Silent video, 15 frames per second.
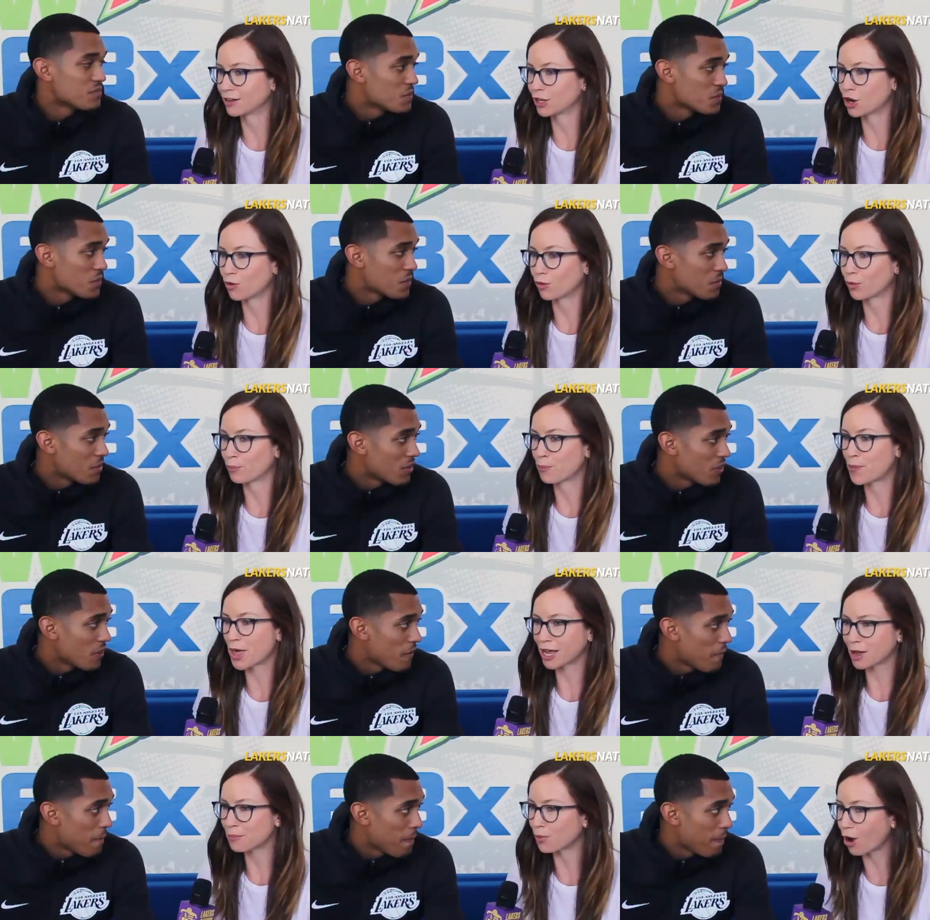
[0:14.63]
Speaker 1: you know,
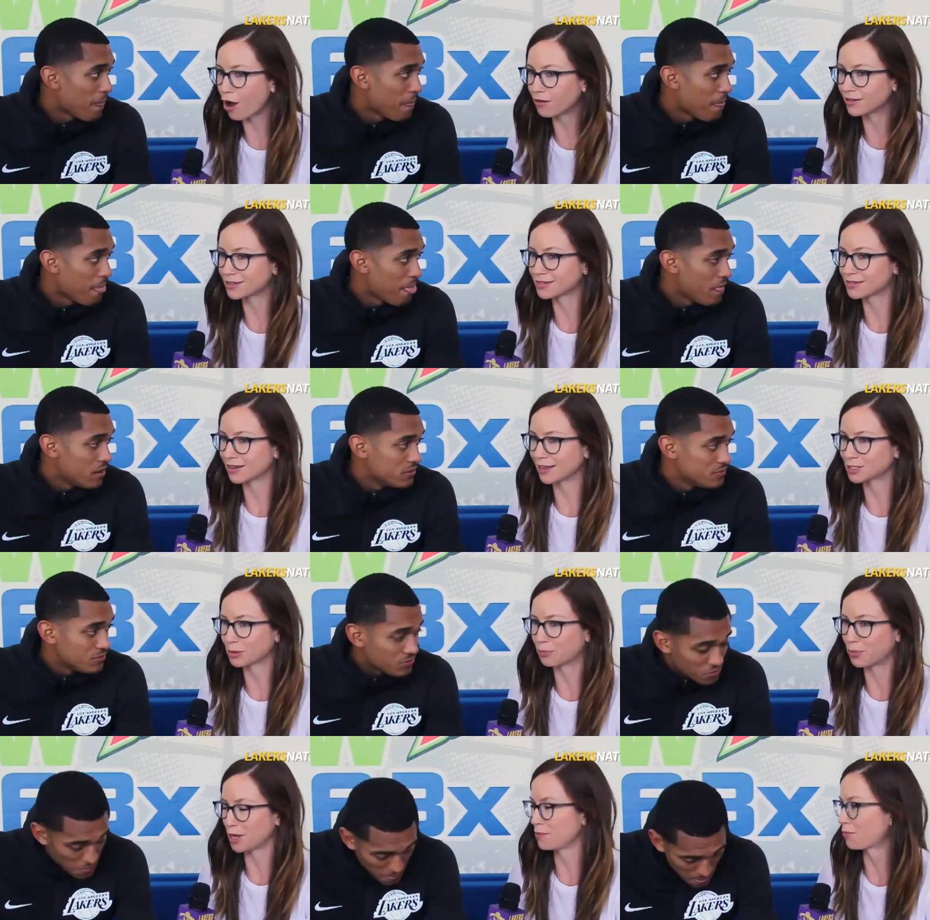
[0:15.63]
pickup ball is, is a
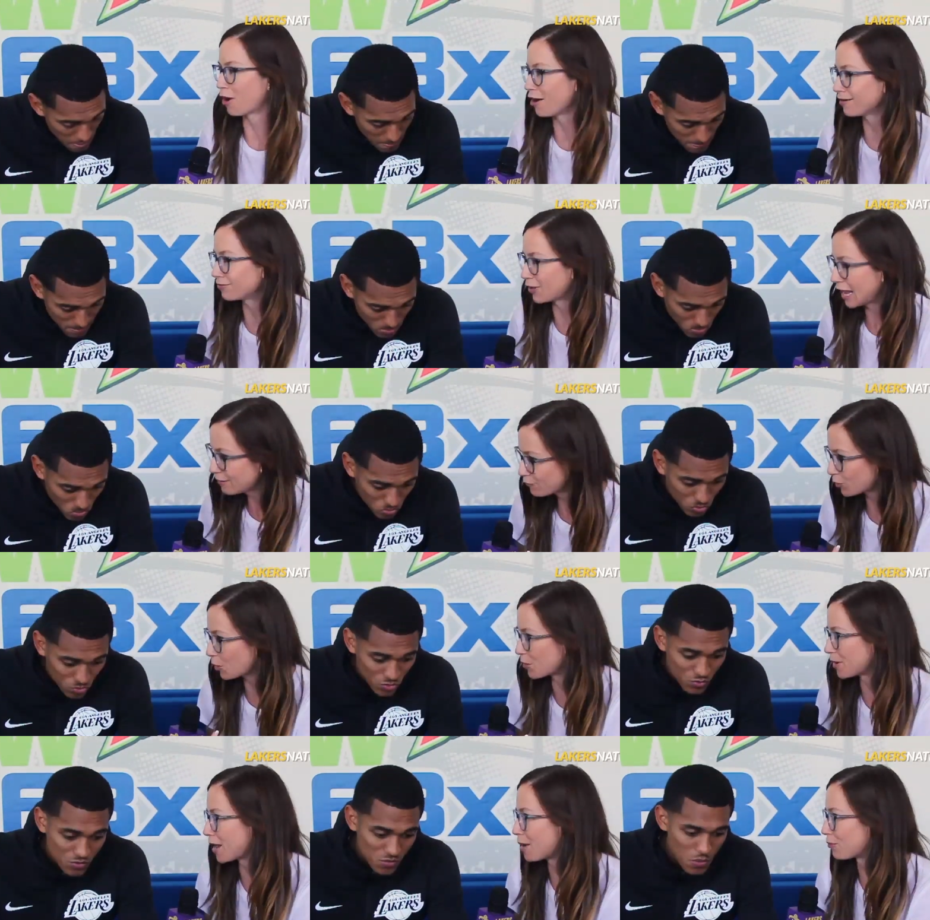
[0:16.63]
big part of life
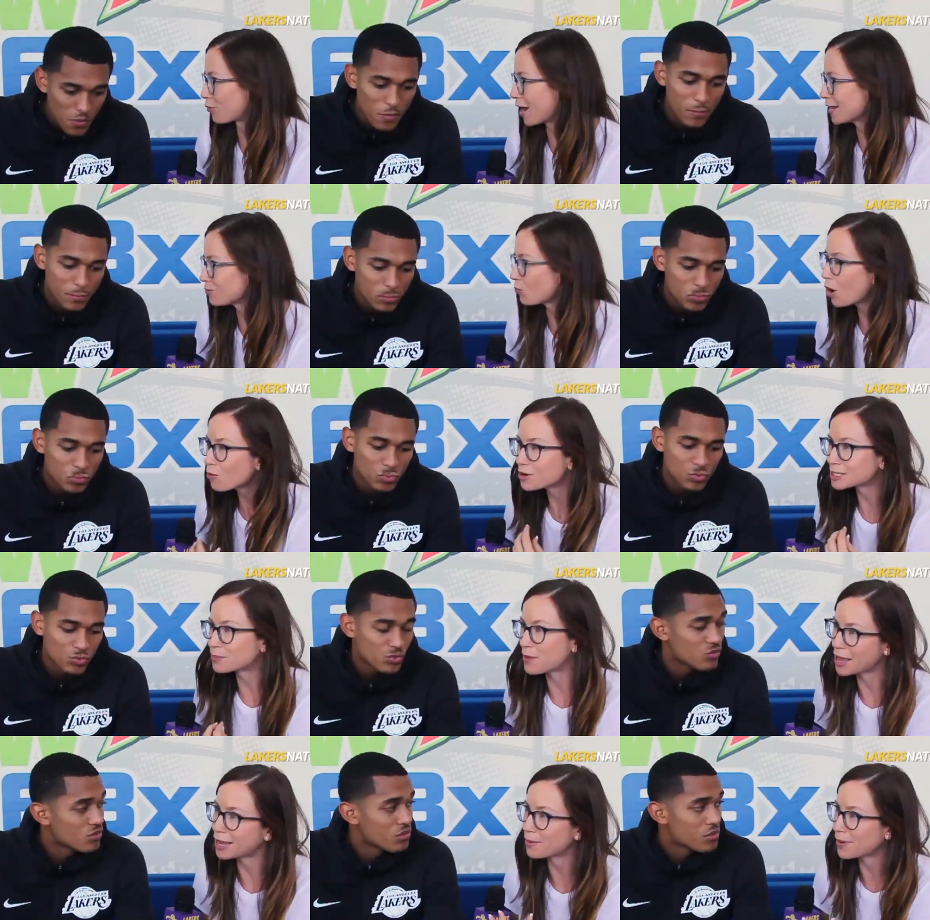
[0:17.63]
growing up, right? What was
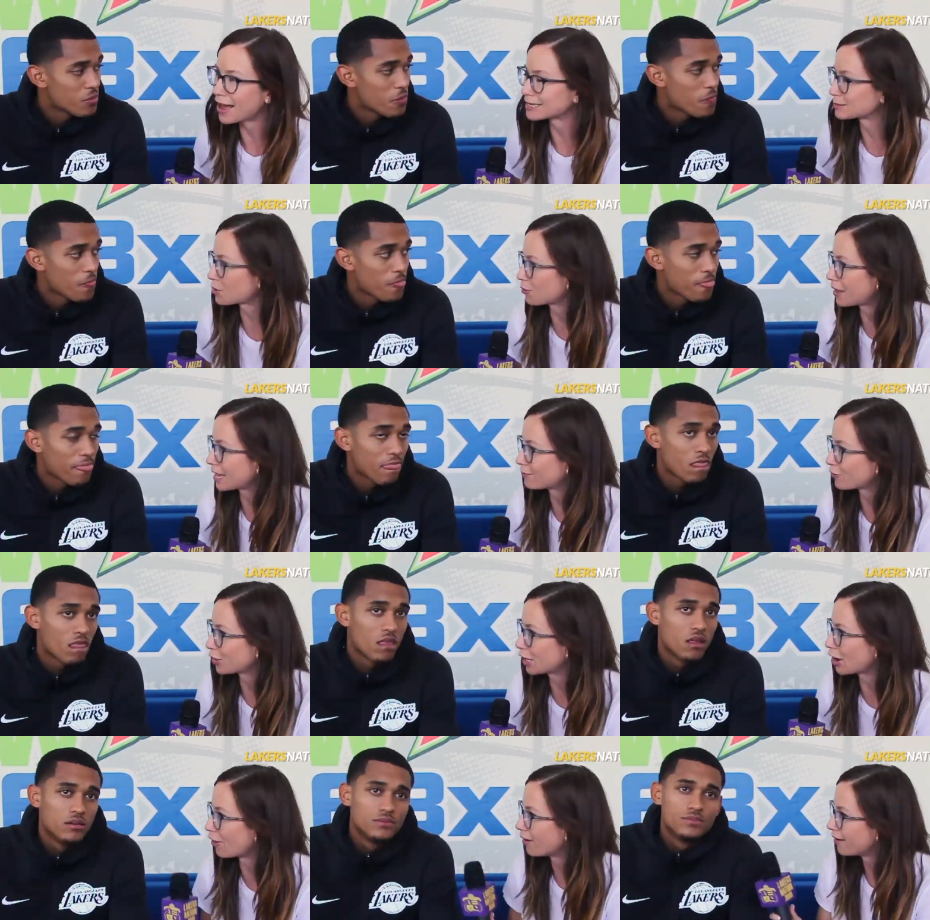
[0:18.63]
pickup basketball like for
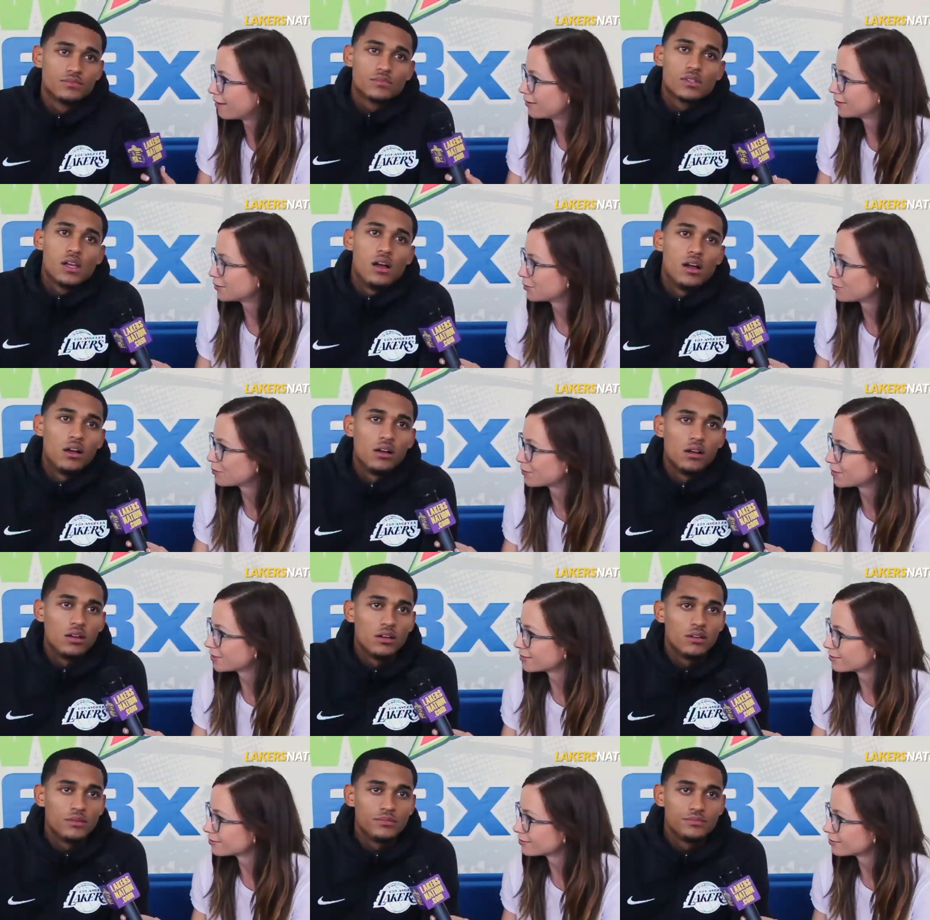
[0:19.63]
you?
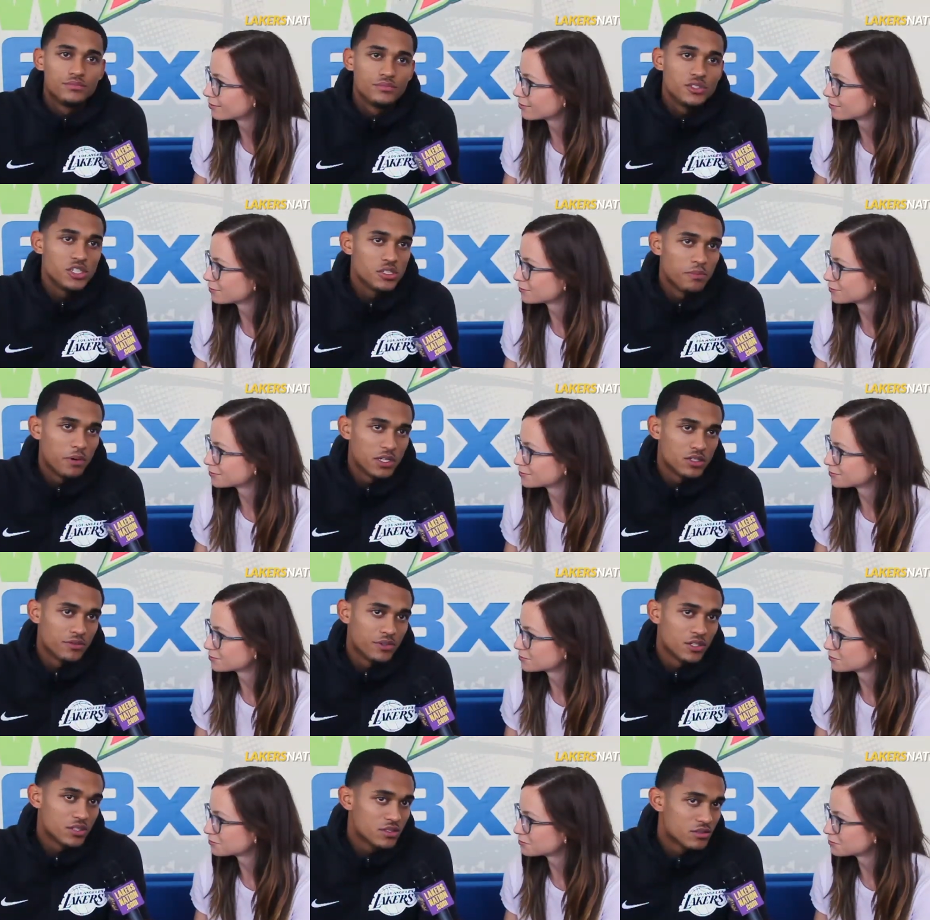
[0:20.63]
Speaker 2: Um, just a bunch of
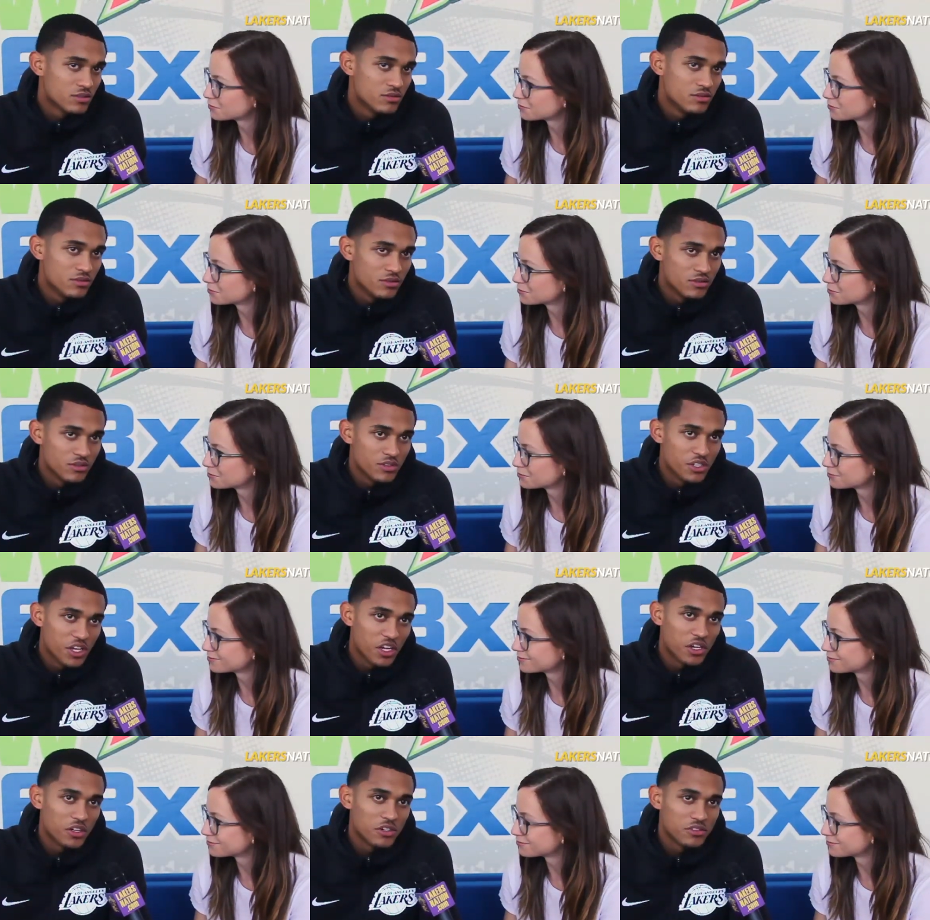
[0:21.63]
us
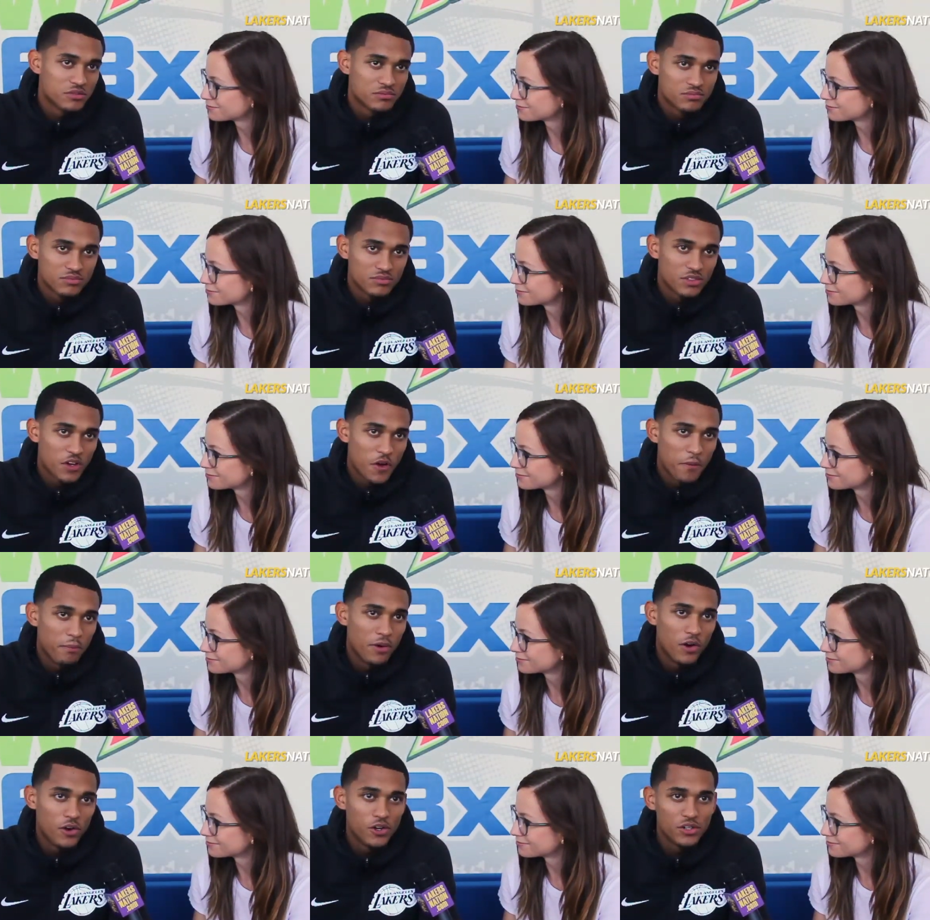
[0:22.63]
getting a
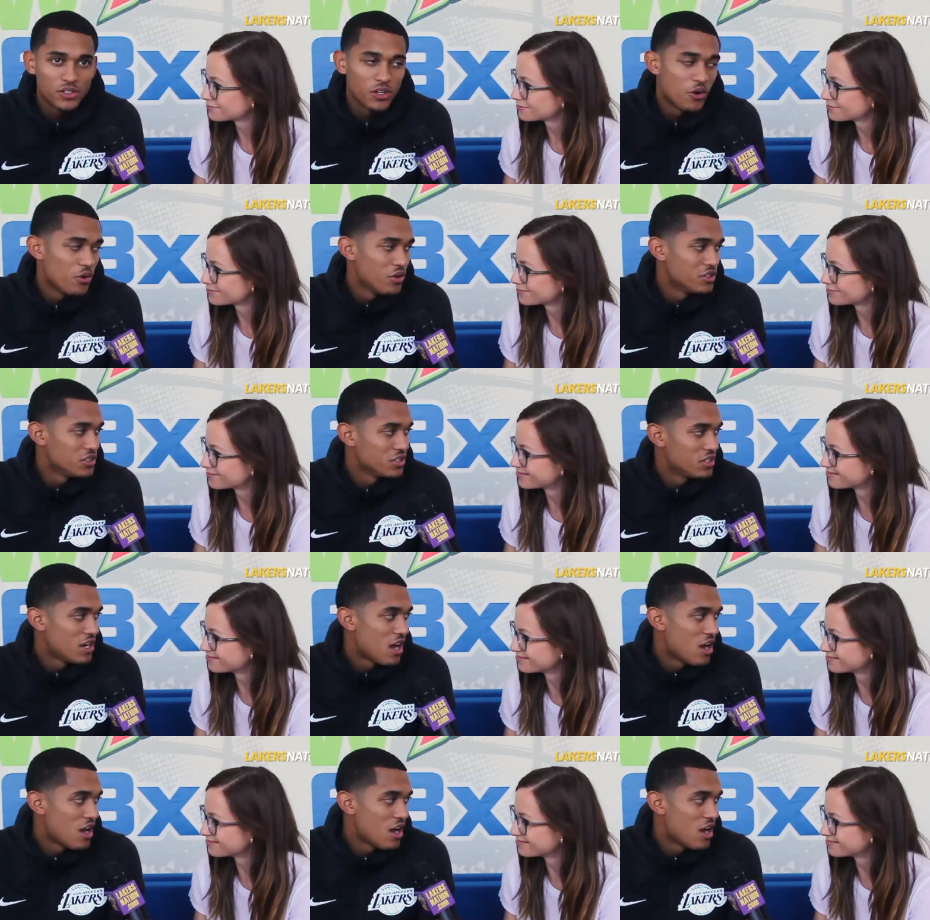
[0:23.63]
ball and going to the